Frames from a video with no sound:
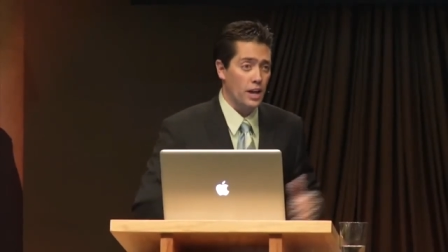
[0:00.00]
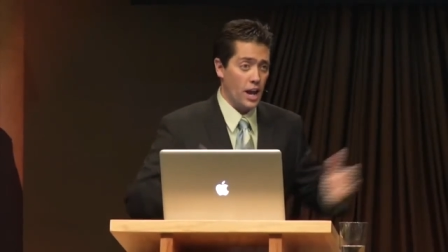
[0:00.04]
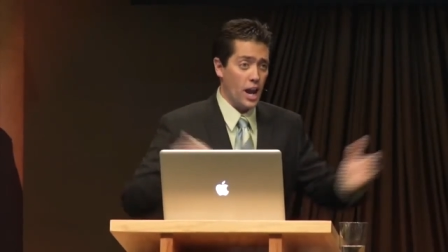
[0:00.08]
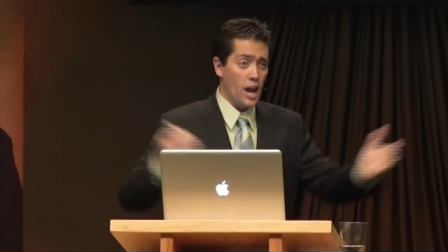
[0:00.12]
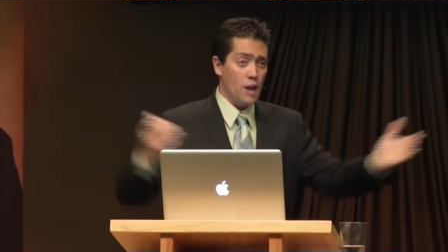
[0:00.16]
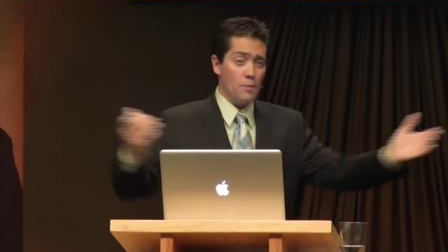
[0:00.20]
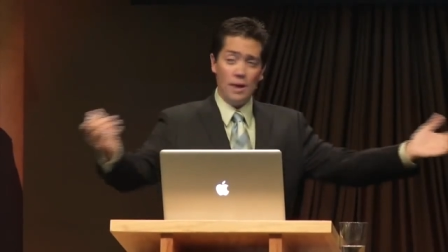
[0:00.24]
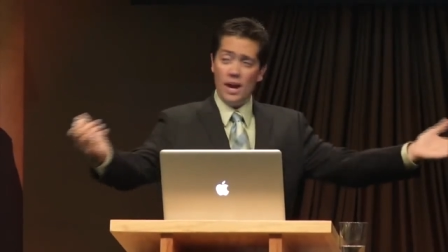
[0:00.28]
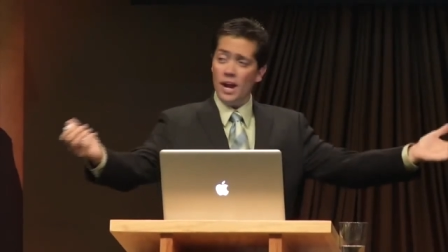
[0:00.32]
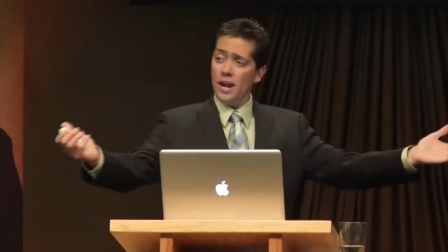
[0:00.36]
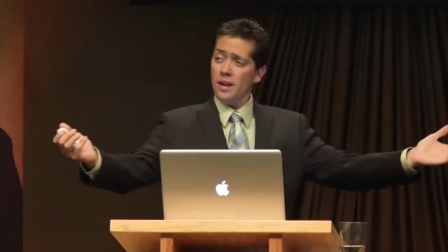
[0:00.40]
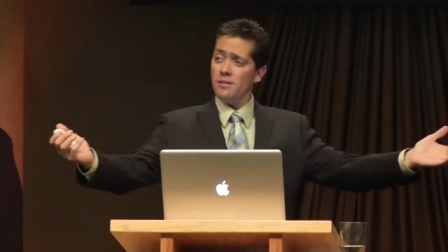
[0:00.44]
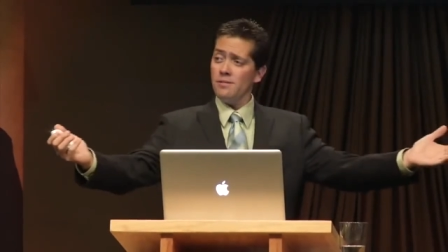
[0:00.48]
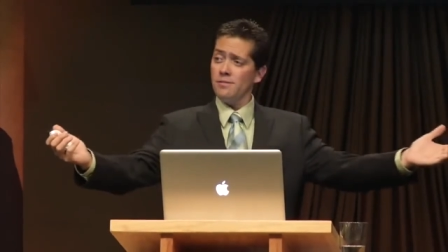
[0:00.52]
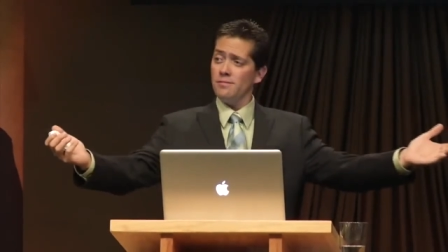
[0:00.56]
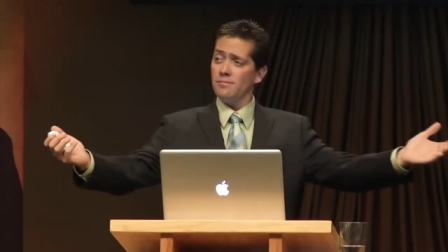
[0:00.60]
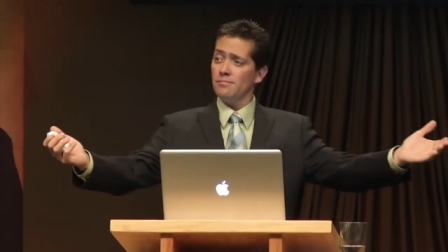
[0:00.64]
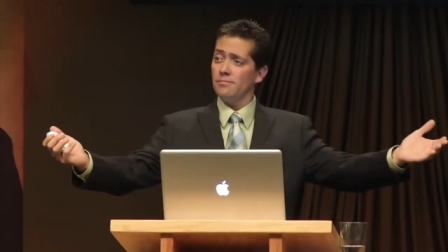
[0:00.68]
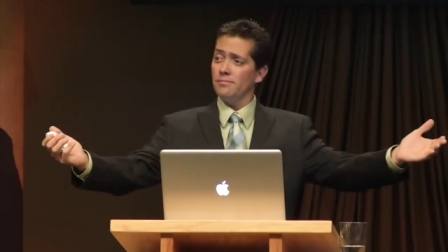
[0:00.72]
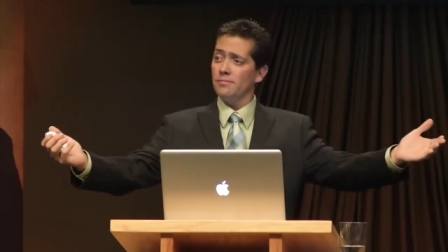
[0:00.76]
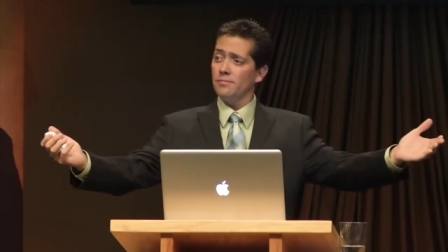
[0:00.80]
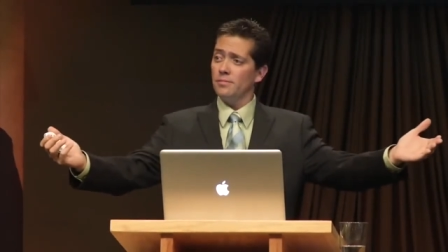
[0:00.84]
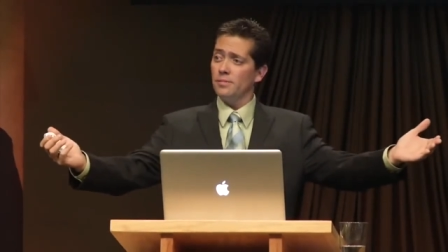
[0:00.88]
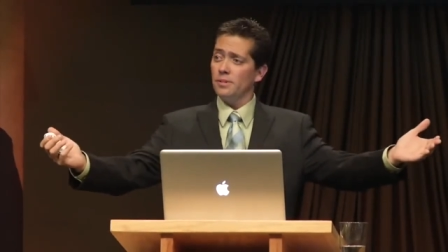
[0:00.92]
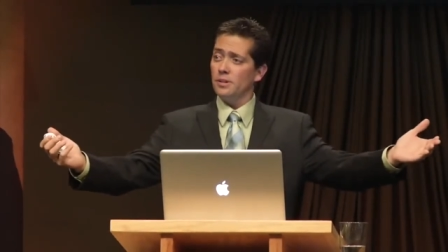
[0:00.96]
Amen?
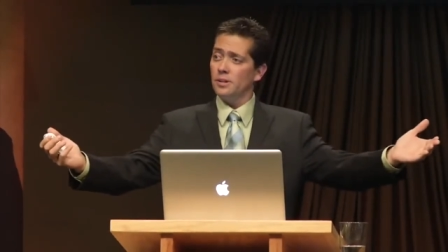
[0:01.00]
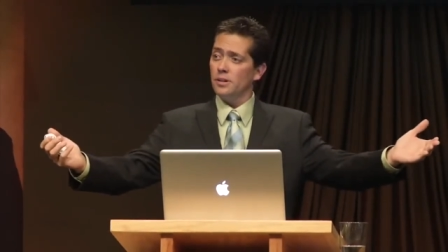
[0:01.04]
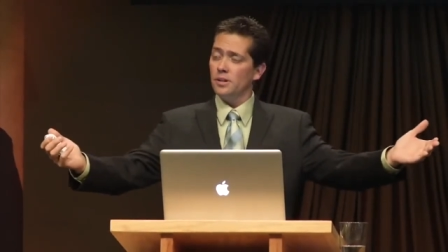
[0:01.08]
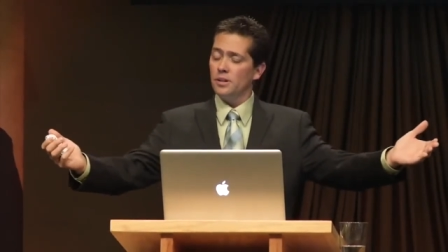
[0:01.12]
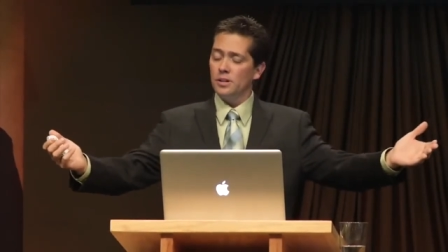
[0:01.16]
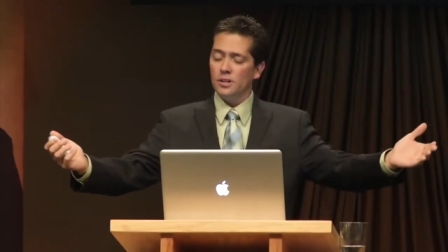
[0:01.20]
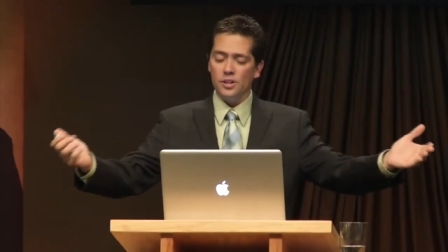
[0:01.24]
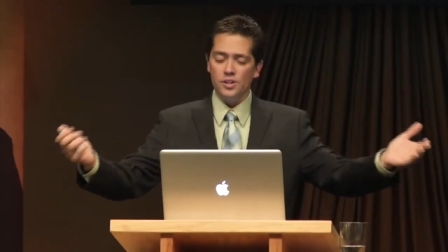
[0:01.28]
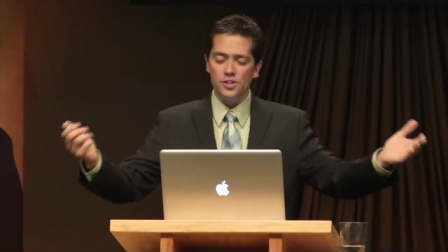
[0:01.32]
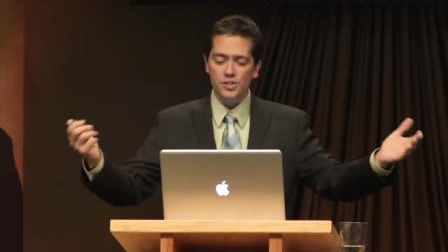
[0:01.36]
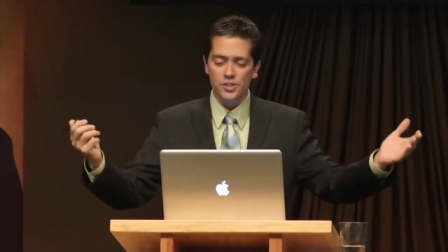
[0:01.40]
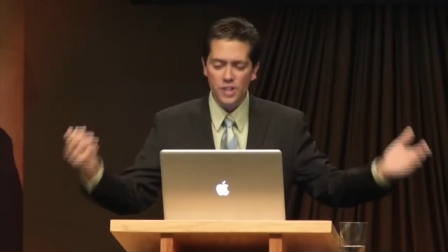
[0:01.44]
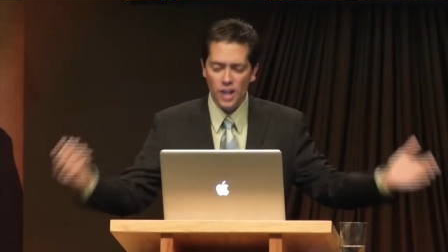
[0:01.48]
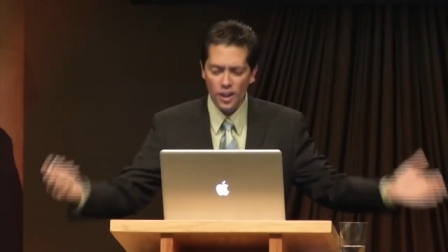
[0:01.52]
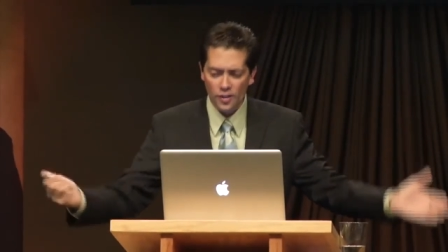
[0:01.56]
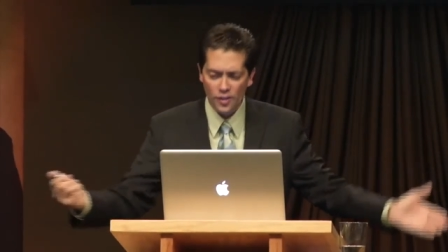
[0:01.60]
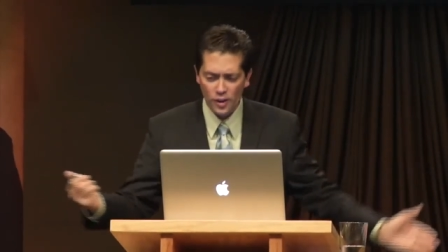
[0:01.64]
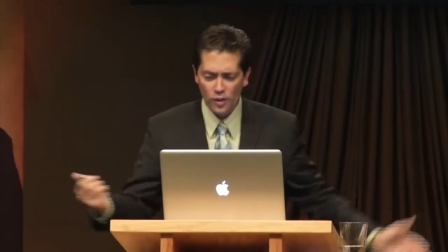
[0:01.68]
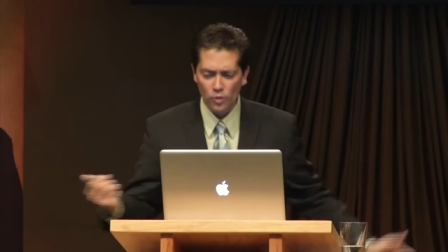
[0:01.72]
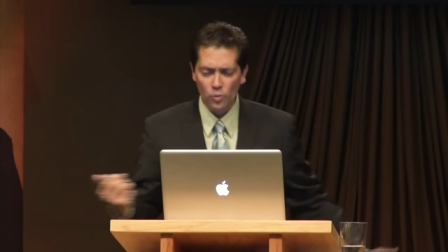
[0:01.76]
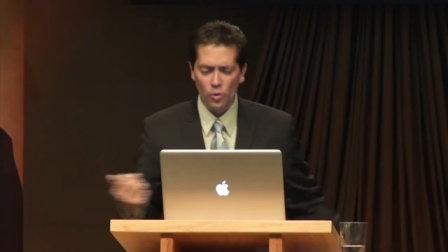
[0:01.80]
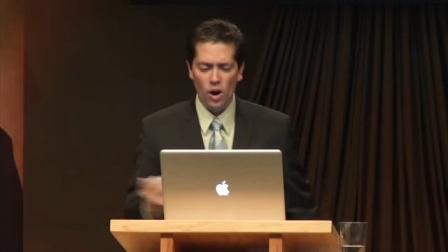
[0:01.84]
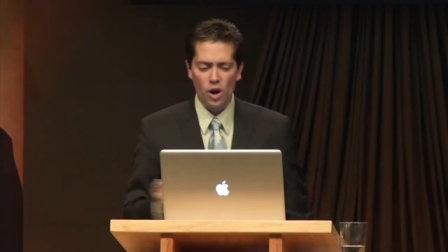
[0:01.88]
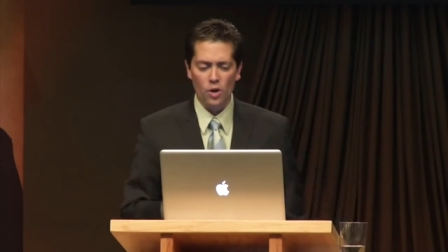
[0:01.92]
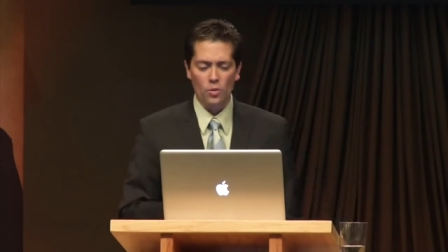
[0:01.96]
There's
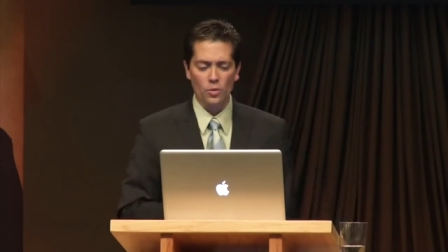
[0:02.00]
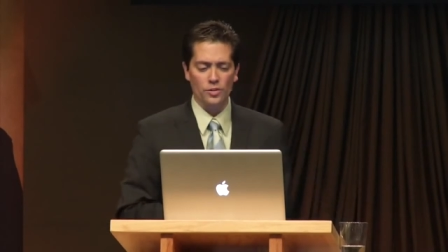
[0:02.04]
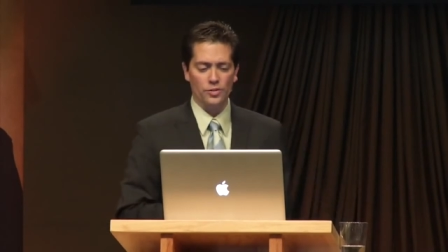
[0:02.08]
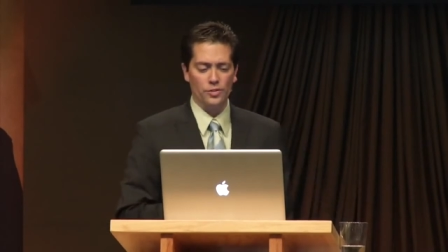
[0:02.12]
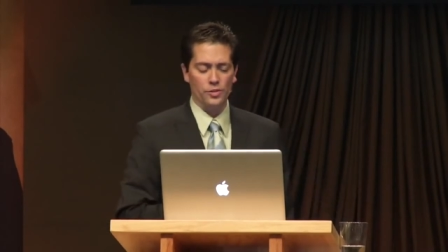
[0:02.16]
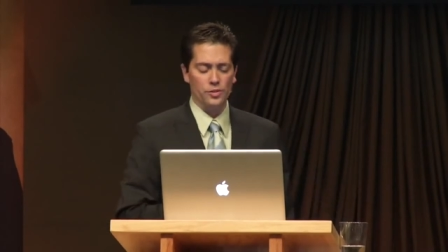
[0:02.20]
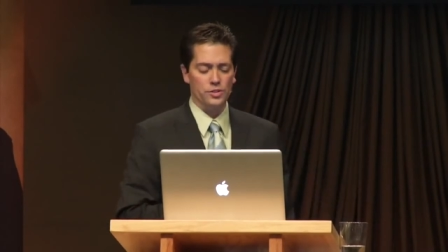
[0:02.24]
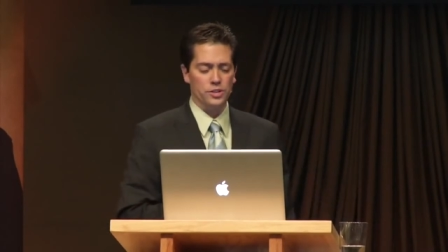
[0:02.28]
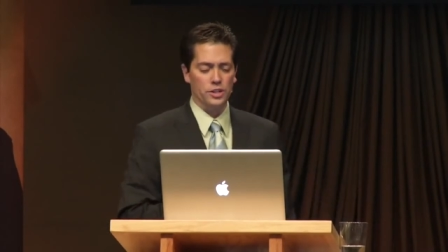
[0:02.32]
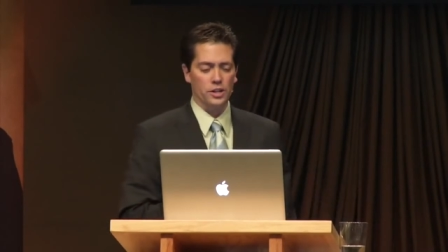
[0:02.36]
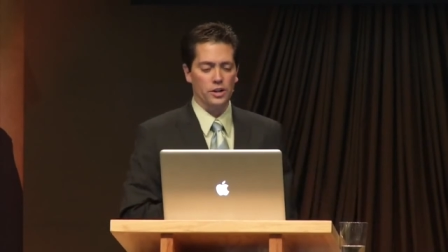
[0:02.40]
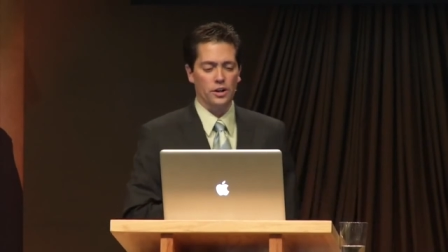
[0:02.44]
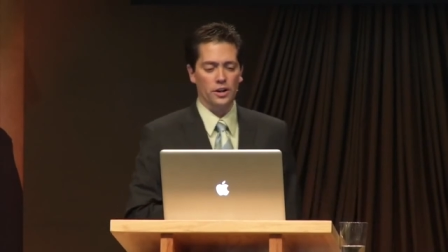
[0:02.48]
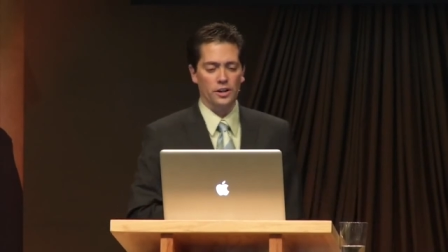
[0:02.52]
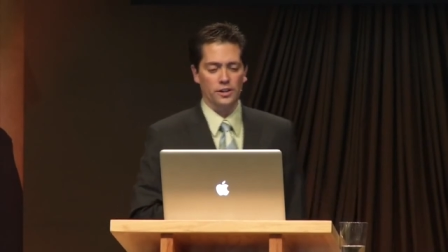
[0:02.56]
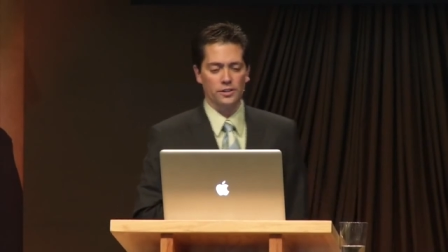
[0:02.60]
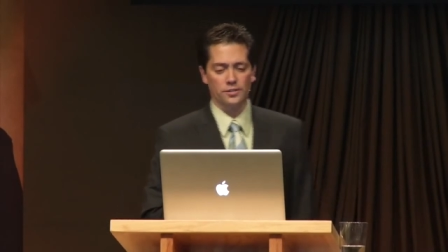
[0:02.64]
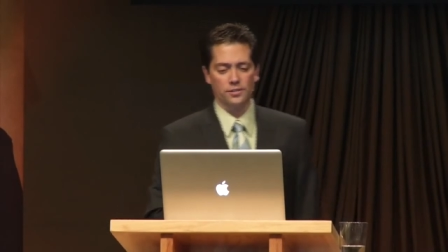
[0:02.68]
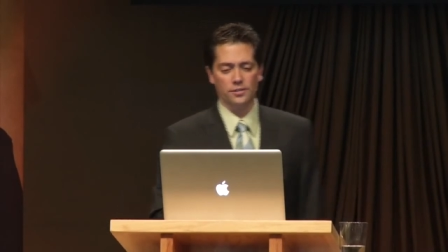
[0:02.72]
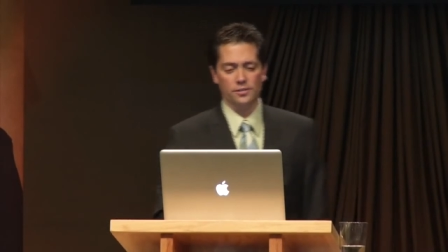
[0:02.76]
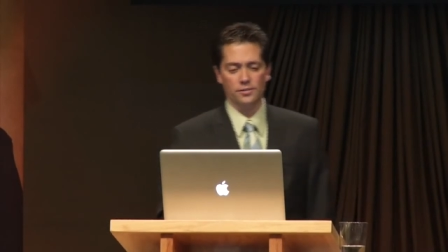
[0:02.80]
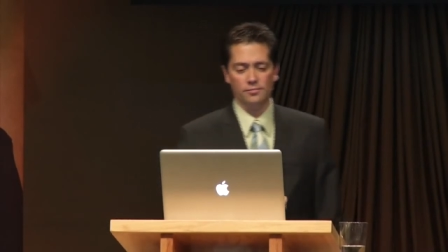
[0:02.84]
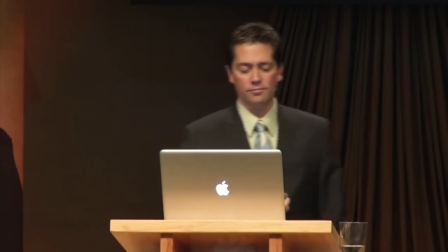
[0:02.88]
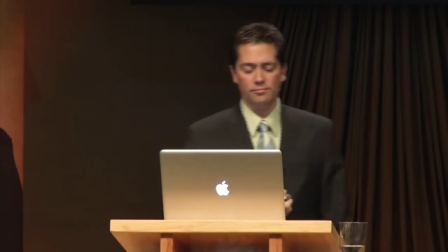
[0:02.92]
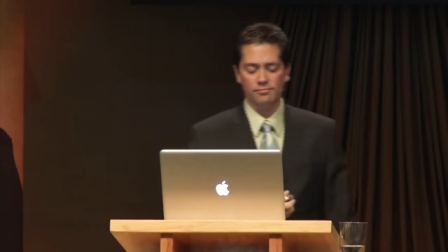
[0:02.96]
nothing wrong with those lyrics.